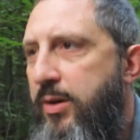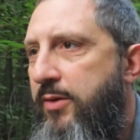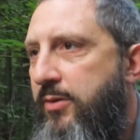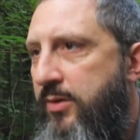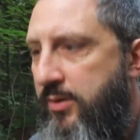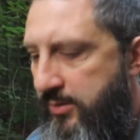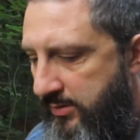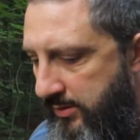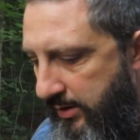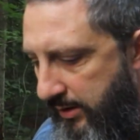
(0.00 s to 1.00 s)
brethren.
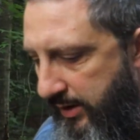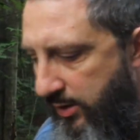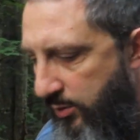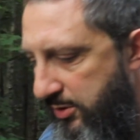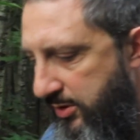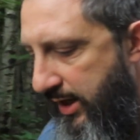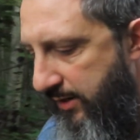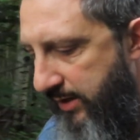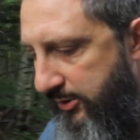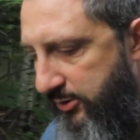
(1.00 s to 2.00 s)
Uh, they don't want you to
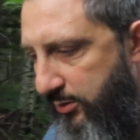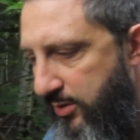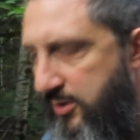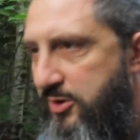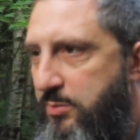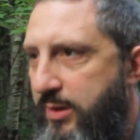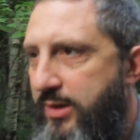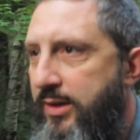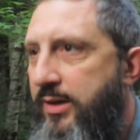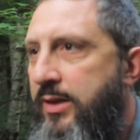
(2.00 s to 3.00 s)
have that sword of the
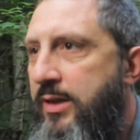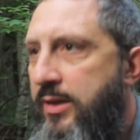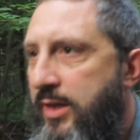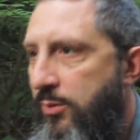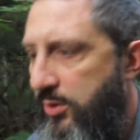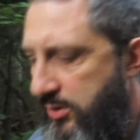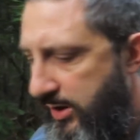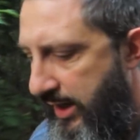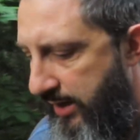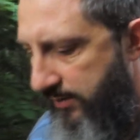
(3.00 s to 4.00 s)
spirit. They want
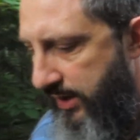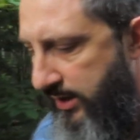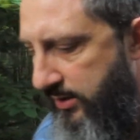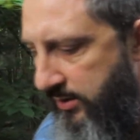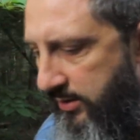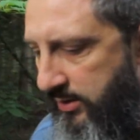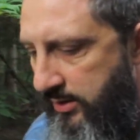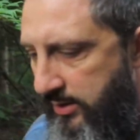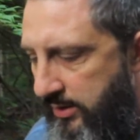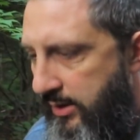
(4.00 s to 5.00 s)
you to have a
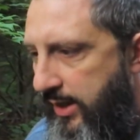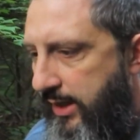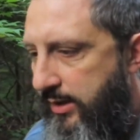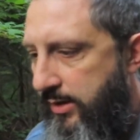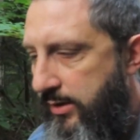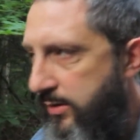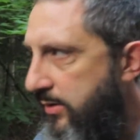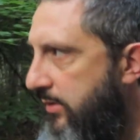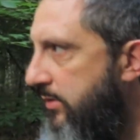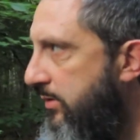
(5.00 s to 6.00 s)
a uh,
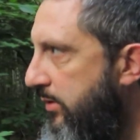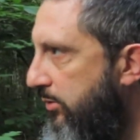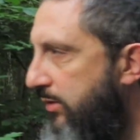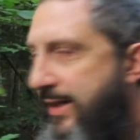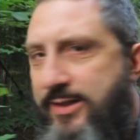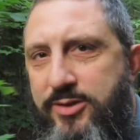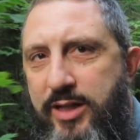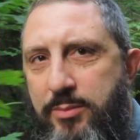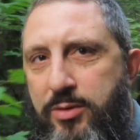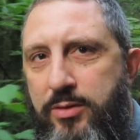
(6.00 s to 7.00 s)
little
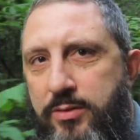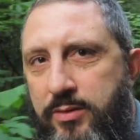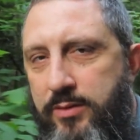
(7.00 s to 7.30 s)
lightsaber,